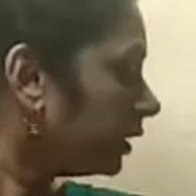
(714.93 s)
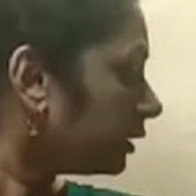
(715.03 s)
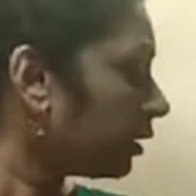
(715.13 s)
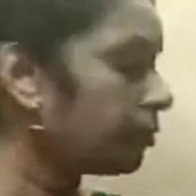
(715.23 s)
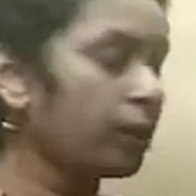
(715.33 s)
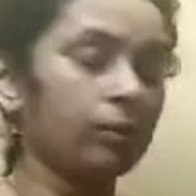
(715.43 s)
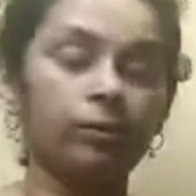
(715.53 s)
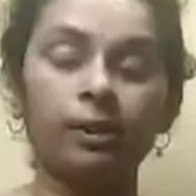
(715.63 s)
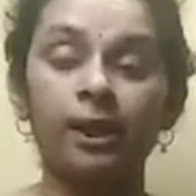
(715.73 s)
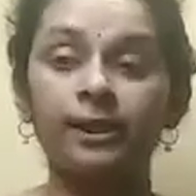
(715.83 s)
Now we have
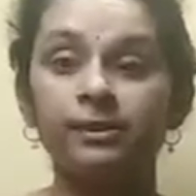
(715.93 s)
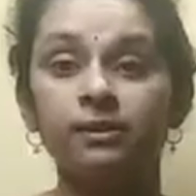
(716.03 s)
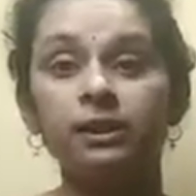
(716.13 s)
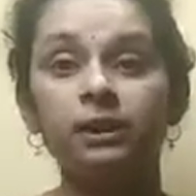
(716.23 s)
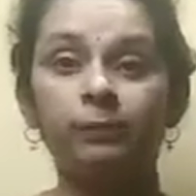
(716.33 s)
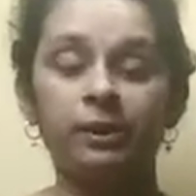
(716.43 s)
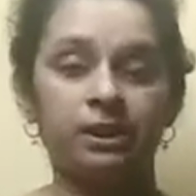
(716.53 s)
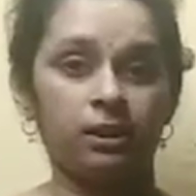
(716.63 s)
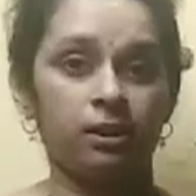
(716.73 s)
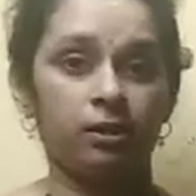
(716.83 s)
to write the
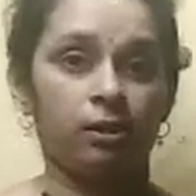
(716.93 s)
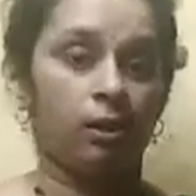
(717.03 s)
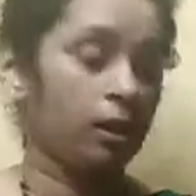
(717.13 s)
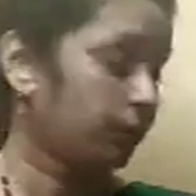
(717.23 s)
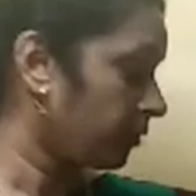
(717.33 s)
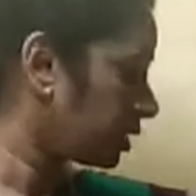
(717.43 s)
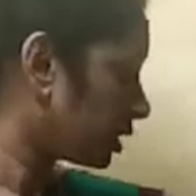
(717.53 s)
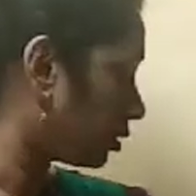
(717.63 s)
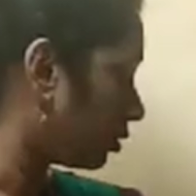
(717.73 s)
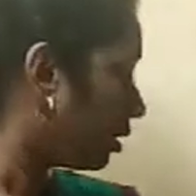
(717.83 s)
equation.
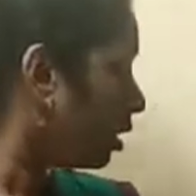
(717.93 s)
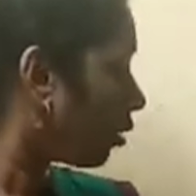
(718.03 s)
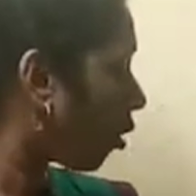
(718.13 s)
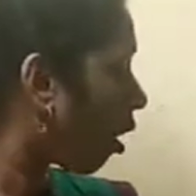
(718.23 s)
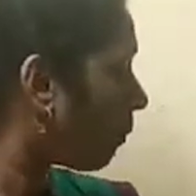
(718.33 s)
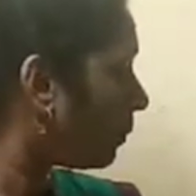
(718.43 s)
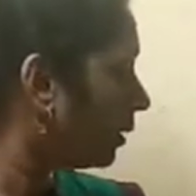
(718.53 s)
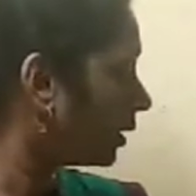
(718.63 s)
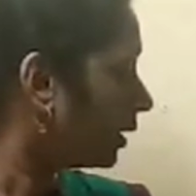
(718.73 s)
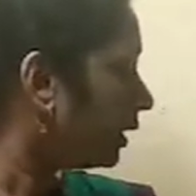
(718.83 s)
First,
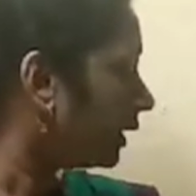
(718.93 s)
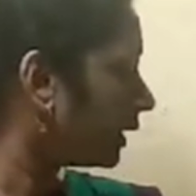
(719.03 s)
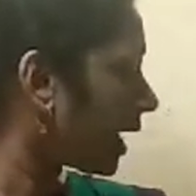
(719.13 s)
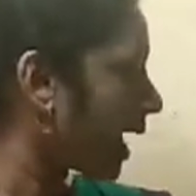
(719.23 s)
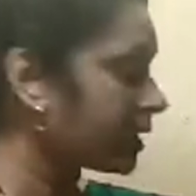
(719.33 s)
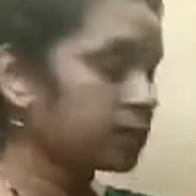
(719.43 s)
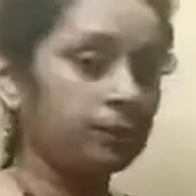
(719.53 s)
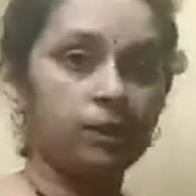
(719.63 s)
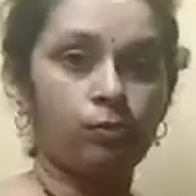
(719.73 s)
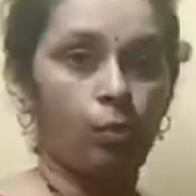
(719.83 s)
copper reacts with